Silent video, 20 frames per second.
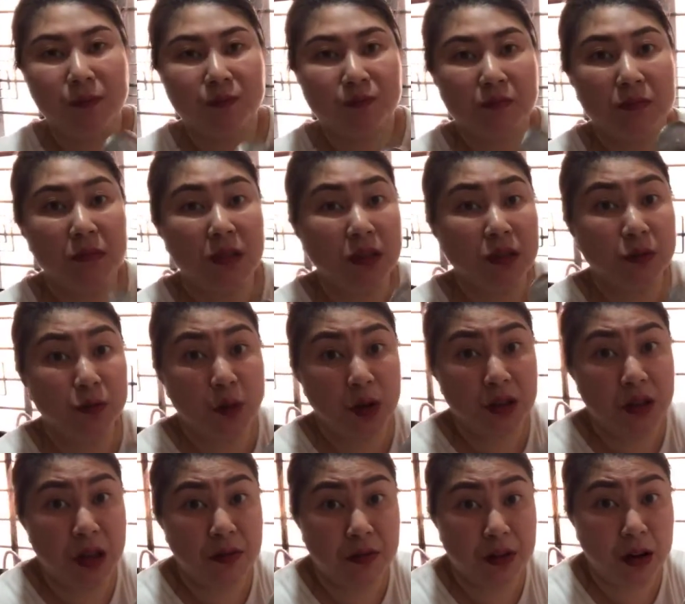This
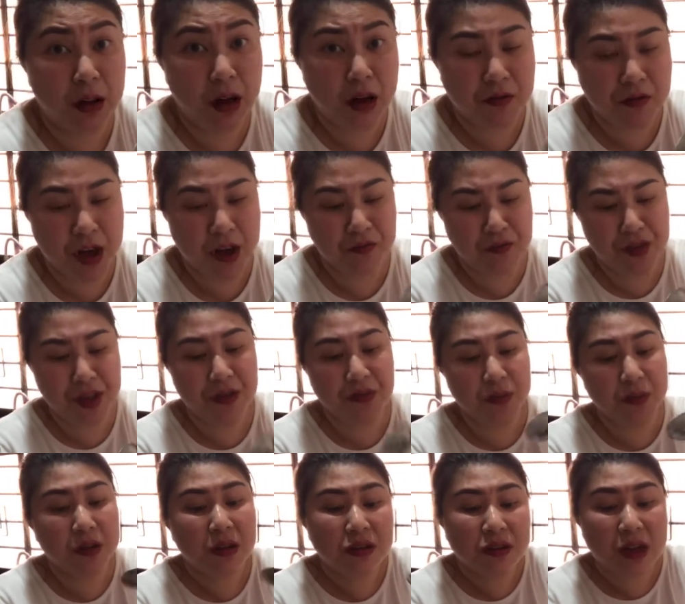one have a lot of onions
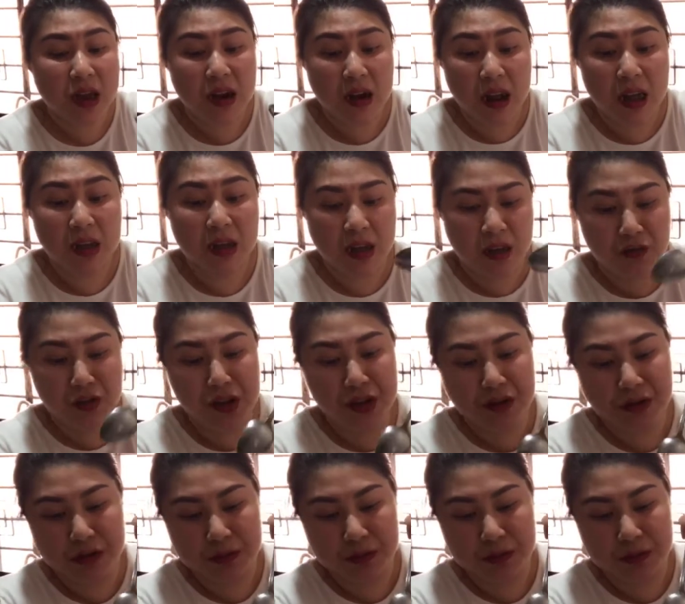because I like onions.